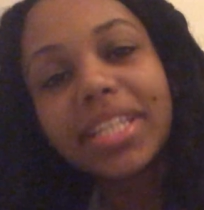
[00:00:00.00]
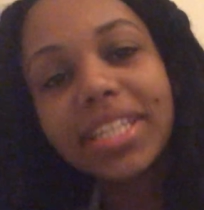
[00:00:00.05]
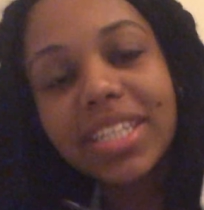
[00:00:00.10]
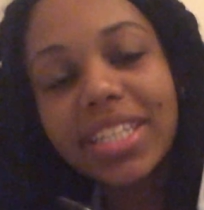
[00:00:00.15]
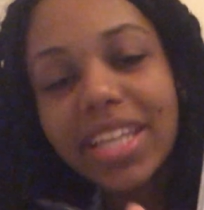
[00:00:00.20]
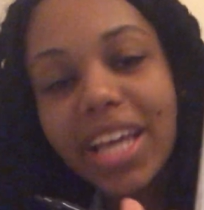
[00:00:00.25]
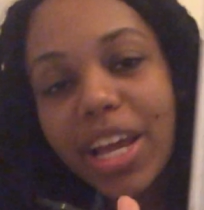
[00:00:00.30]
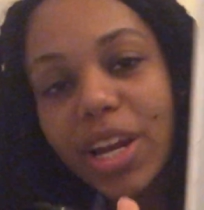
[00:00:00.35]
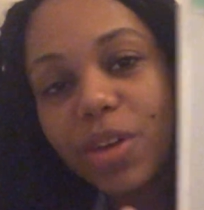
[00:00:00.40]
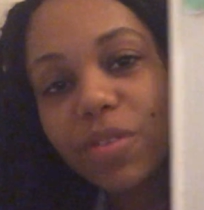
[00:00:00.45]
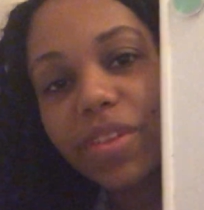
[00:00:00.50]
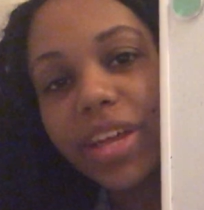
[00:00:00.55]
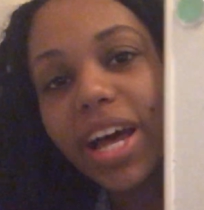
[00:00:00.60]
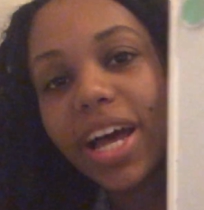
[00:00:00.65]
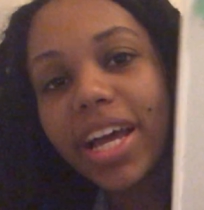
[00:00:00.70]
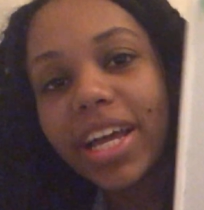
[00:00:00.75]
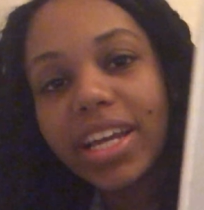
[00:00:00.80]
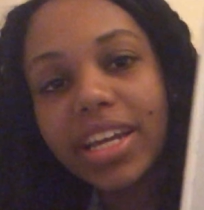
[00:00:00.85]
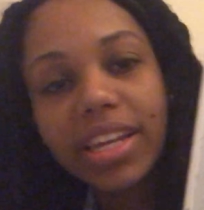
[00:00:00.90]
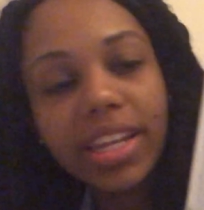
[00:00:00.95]
is kind of the
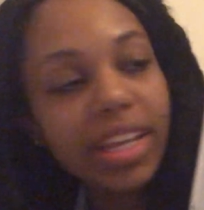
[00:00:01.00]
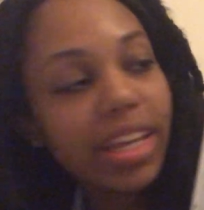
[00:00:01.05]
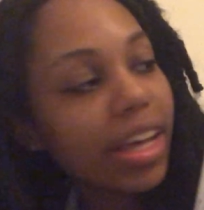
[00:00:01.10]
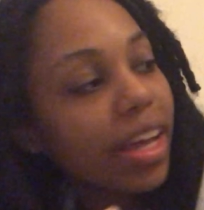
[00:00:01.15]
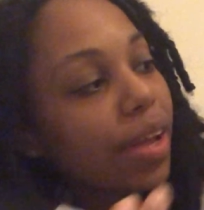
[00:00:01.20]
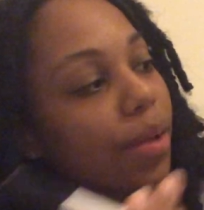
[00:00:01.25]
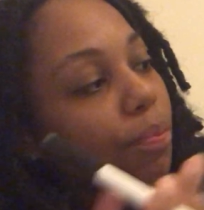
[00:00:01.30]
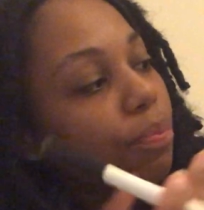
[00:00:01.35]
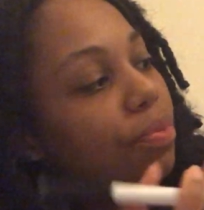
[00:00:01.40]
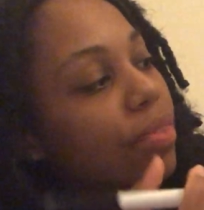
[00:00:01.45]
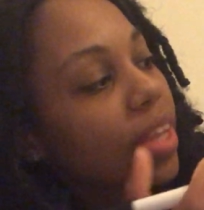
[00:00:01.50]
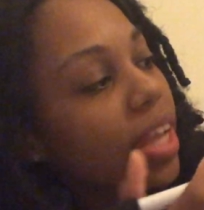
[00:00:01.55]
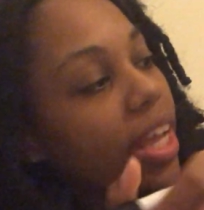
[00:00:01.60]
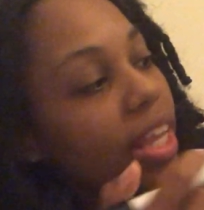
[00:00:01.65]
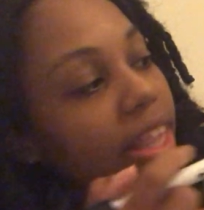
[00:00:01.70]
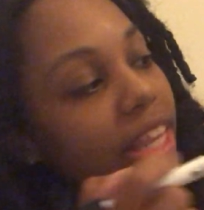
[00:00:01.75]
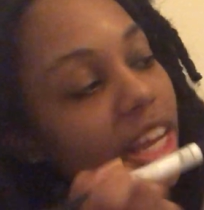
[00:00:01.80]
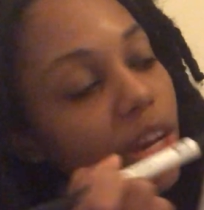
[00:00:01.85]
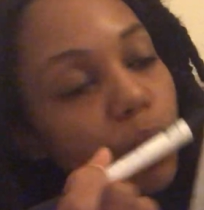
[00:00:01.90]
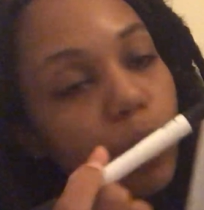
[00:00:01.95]
idea.
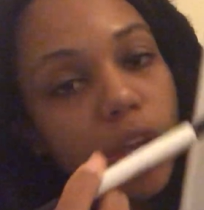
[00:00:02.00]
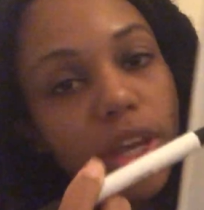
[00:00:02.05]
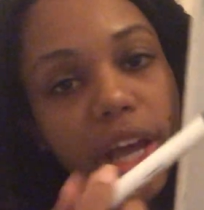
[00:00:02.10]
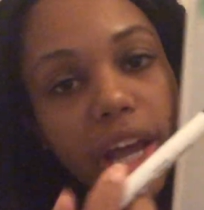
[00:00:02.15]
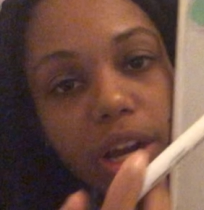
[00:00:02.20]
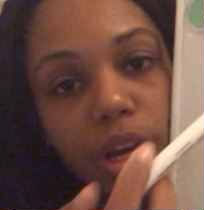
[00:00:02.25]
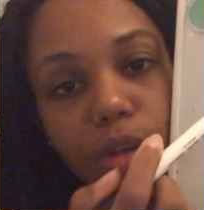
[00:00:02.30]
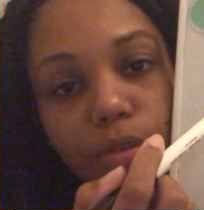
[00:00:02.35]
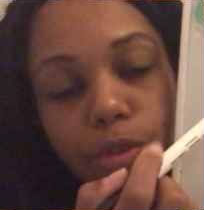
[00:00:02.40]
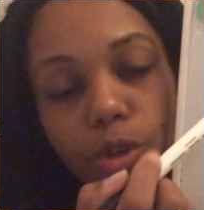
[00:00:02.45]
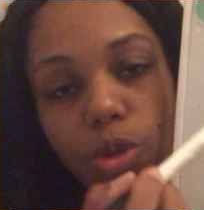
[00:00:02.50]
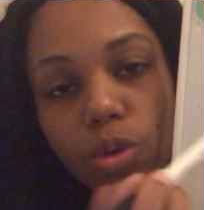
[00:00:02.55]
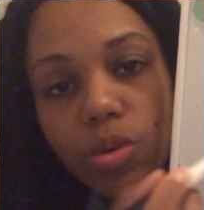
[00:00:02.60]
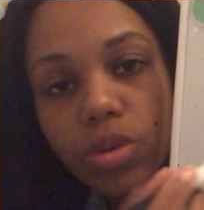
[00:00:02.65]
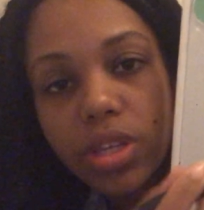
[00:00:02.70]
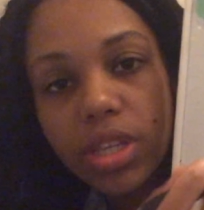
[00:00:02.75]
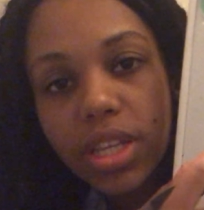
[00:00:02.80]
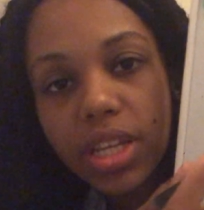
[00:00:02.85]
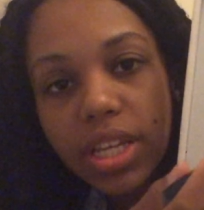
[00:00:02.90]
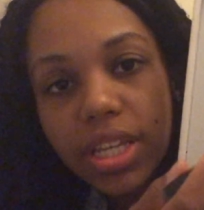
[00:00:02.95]
And then we kind of use
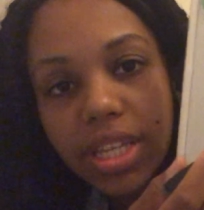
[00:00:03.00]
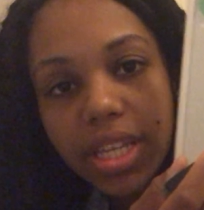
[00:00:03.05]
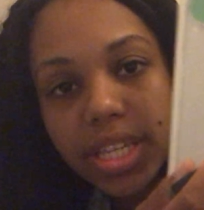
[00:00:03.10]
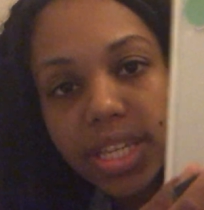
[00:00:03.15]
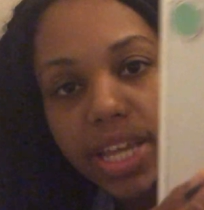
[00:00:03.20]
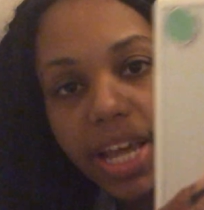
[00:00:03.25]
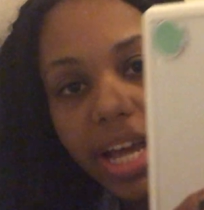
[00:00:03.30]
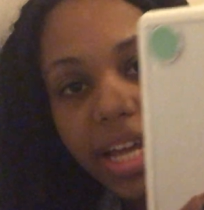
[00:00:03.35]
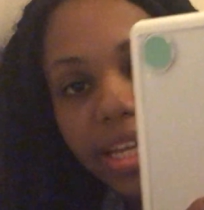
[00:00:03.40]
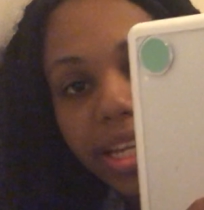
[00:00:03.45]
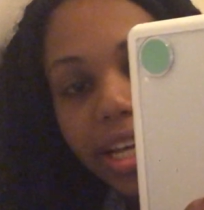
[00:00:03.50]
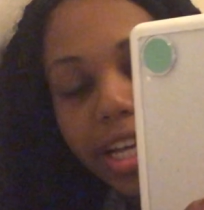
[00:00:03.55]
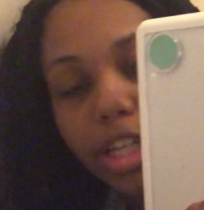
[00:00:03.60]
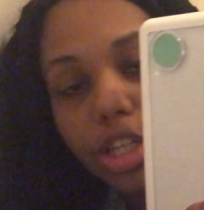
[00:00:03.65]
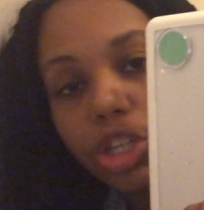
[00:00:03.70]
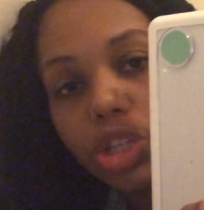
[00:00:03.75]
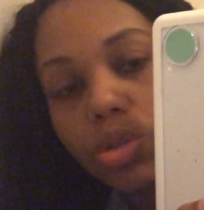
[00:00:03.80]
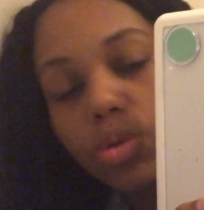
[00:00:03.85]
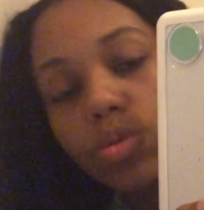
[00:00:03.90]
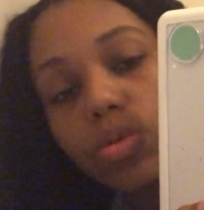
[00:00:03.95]
these as
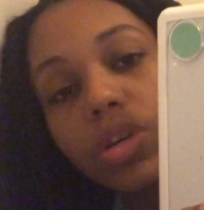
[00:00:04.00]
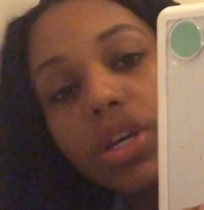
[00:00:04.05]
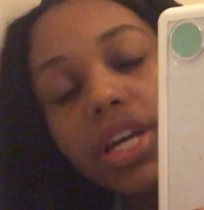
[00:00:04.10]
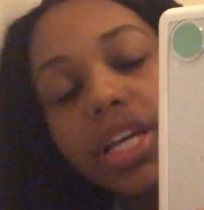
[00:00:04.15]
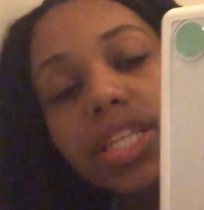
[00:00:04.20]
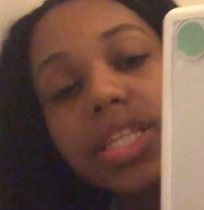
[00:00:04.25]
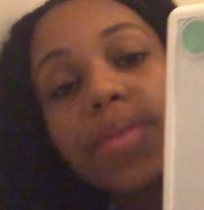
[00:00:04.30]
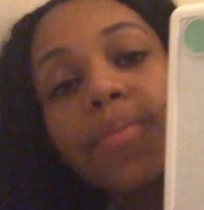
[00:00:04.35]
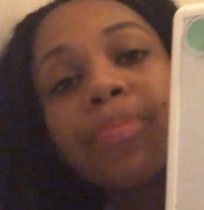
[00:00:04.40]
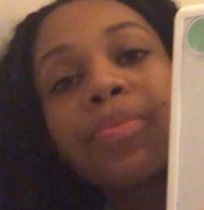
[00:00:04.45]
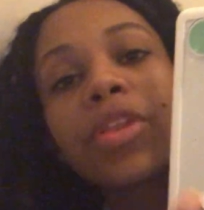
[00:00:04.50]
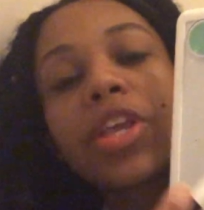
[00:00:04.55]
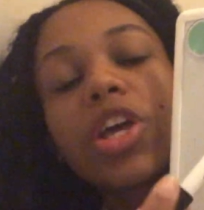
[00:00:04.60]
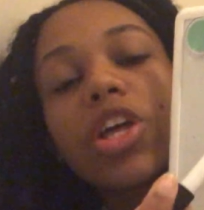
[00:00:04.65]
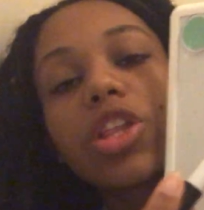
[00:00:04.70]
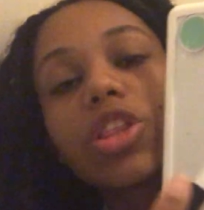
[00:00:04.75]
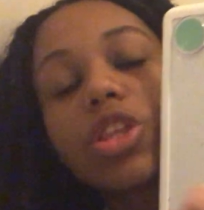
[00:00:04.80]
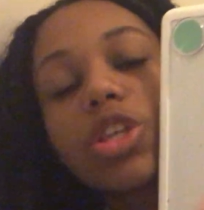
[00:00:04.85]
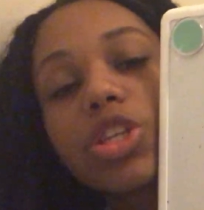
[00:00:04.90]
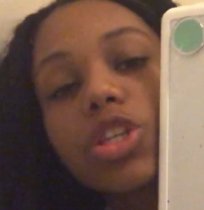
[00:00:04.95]
guidelines too, because
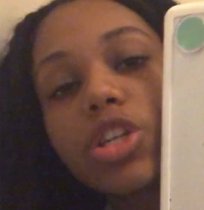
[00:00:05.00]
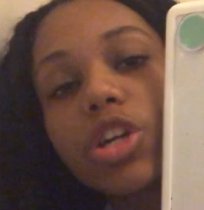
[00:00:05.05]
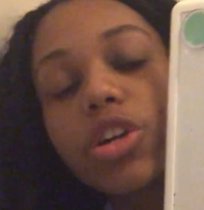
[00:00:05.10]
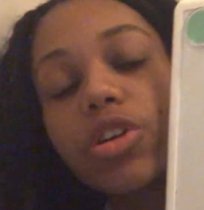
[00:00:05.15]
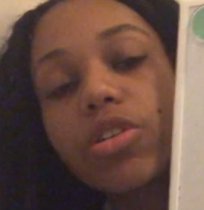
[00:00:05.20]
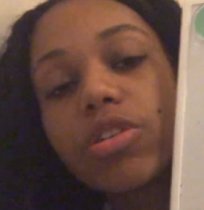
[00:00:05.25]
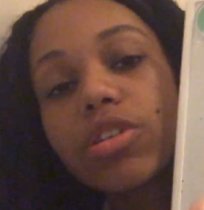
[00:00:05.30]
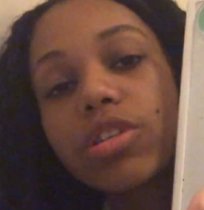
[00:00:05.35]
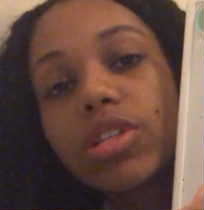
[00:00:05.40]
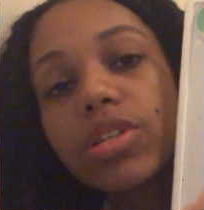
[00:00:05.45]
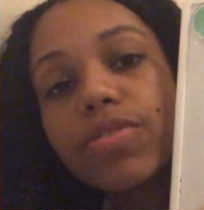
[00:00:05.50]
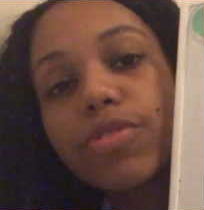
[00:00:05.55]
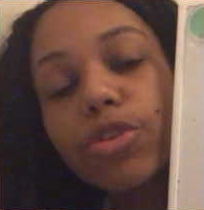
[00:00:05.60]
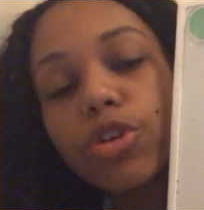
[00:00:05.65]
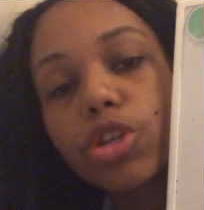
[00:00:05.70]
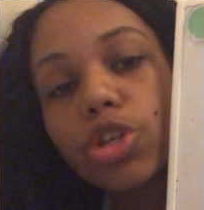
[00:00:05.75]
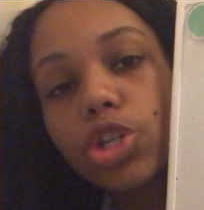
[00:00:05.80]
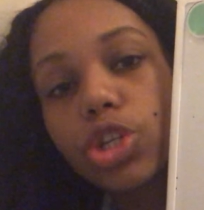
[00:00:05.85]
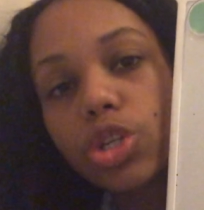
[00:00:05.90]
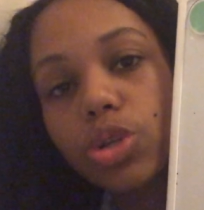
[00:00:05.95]
the circles for
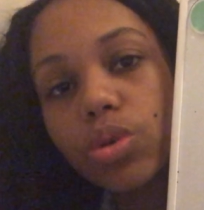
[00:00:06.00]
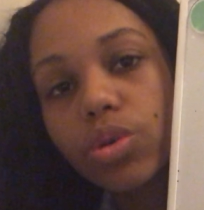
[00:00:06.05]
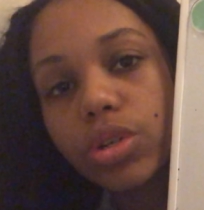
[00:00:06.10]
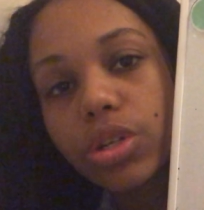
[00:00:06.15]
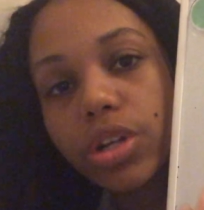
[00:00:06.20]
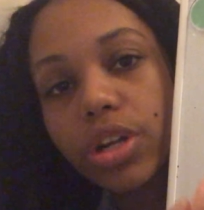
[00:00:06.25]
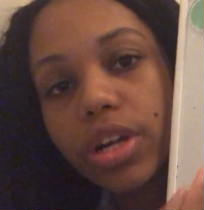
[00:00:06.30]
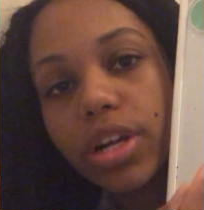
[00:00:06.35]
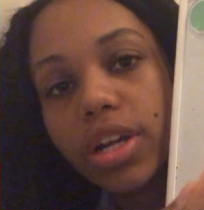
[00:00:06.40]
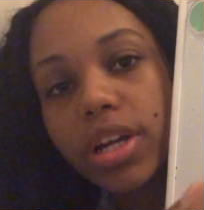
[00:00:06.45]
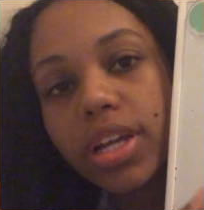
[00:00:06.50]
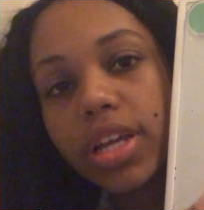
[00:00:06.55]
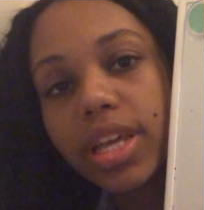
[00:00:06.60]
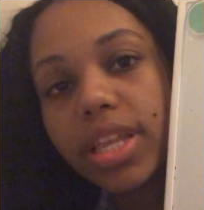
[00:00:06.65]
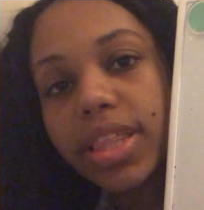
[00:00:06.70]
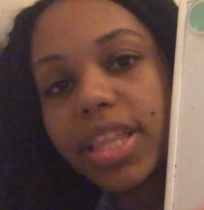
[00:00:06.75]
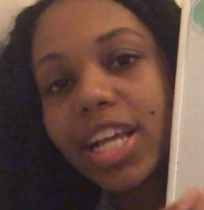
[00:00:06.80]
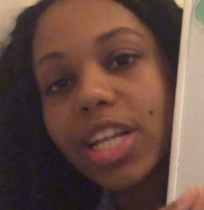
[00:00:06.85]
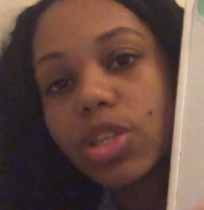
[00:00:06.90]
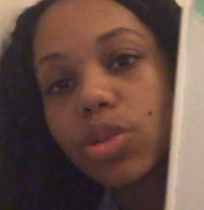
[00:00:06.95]
the shoulder,
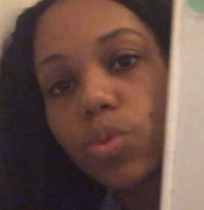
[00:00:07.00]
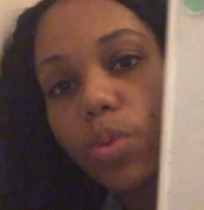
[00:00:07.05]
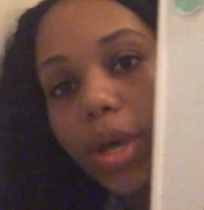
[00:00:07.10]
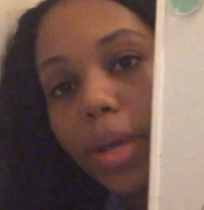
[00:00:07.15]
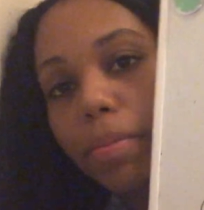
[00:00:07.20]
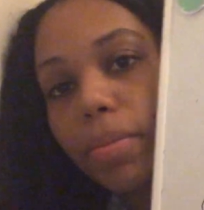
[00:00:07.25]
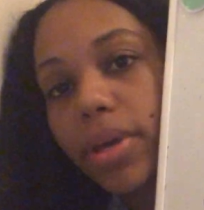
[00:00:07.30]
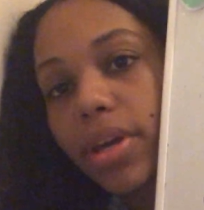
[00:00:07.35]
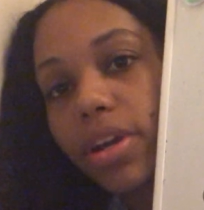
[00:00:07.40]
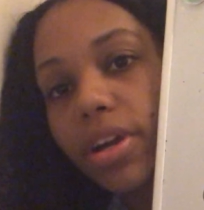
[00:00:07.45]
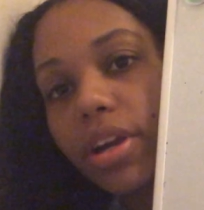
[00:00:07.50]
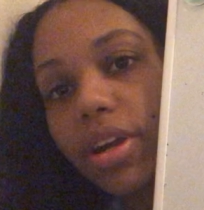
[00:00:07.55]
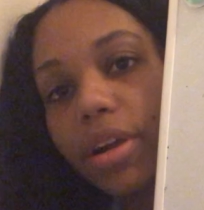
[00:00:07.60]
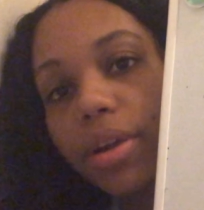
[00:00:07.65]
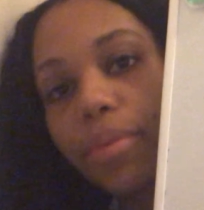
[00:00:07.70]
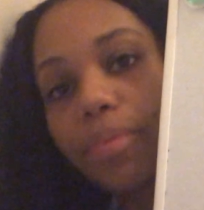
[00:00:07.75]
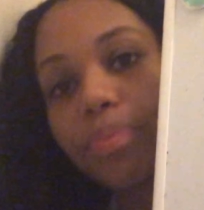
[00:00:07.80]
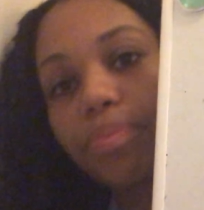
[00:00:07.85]
that's way bigger,